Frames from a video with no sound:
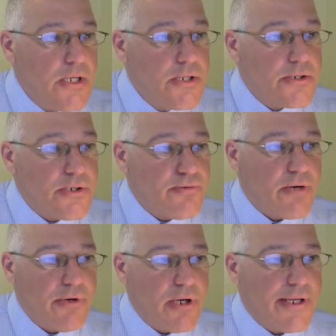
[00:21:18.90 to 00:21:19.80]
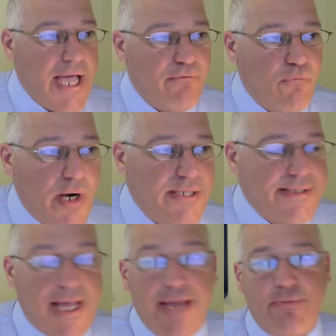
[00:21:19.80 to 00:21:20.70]
This week we only have one
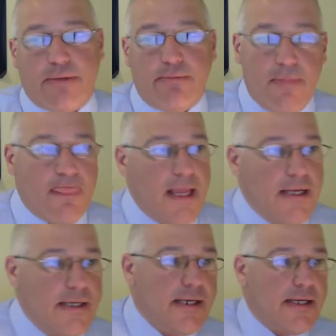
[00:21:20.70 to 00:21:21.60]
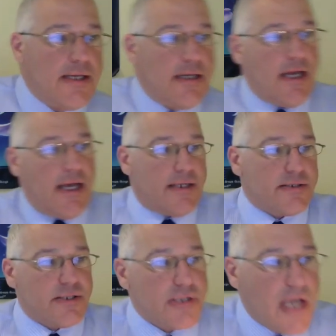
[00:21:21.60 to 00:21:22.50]
assignment, and it's
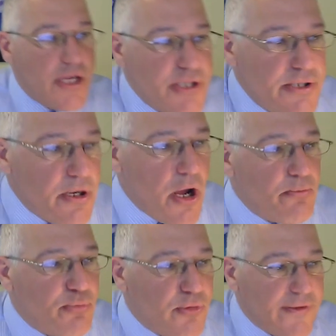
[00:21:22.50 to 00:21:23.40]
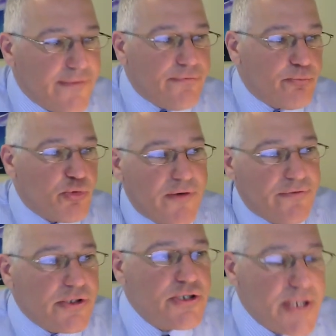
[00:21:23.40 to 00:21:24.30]
discussion
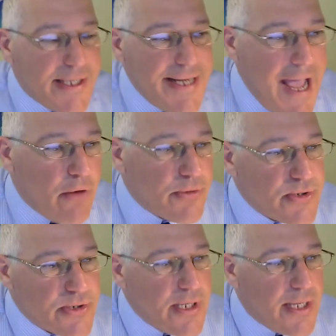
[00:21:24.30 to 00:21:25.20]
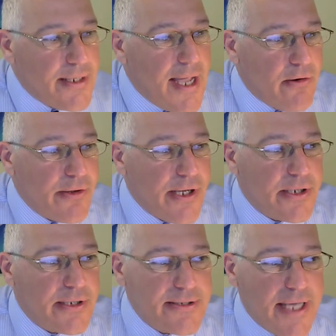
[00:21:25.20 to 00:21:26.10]
privileged accounts and how are they going
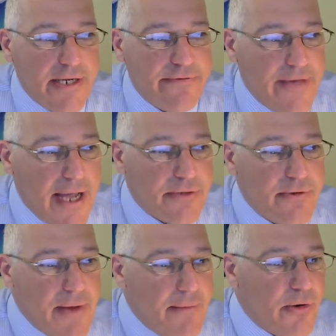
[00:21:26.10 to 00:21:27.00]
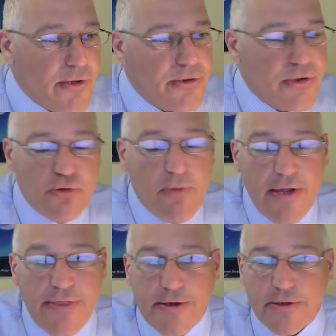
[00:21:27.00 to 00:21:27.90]
to take effect. Remember, they're due by
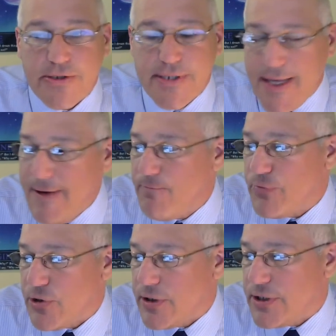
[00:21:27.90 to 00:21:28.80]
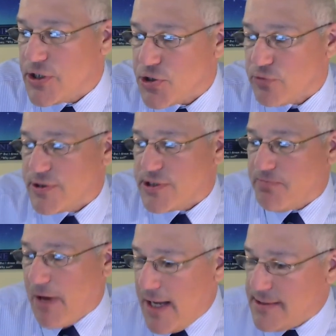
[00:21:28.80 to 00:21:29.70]
Thursday, your initial
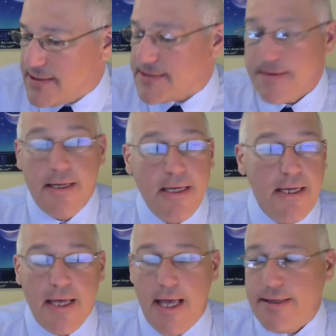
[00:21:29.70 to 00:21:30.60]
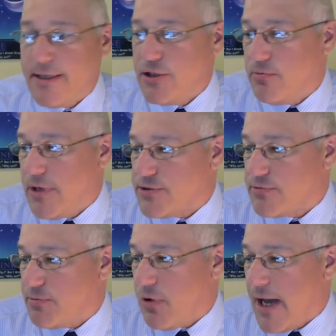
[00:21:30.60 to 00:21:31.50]
response, and then you must
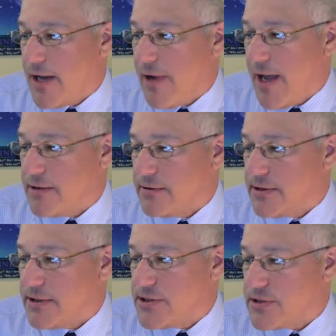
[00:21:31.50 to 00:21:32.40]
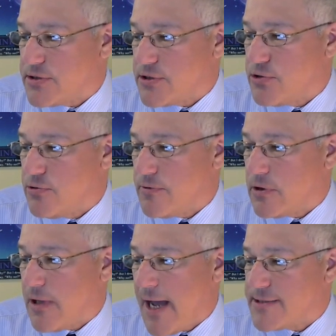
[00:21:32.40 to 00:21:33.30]
reply to at least 2
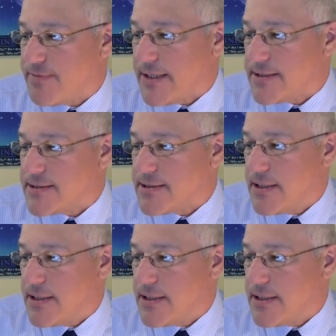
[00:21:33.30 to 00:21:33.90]
classmates